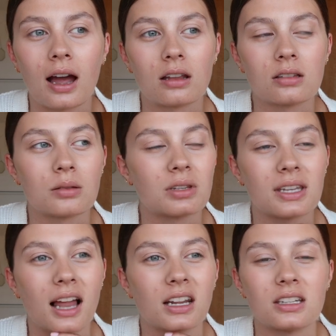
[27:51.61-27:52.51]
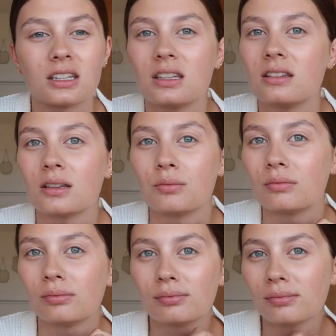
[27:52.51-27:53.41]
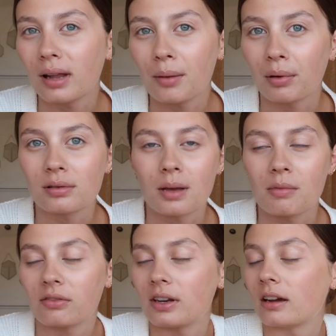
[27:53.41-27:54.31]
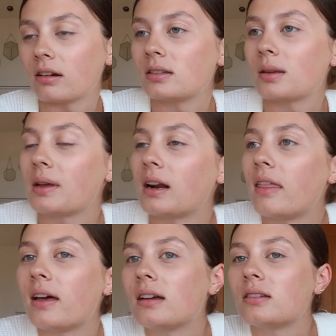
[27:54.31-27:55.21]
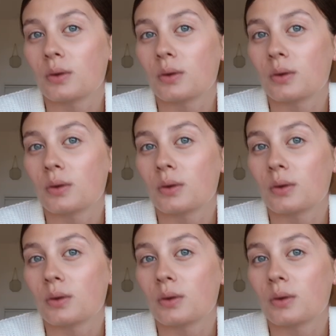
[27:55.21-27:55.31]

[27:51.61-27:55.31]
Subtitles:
and some salad and some like balsamic vinegar and something like that.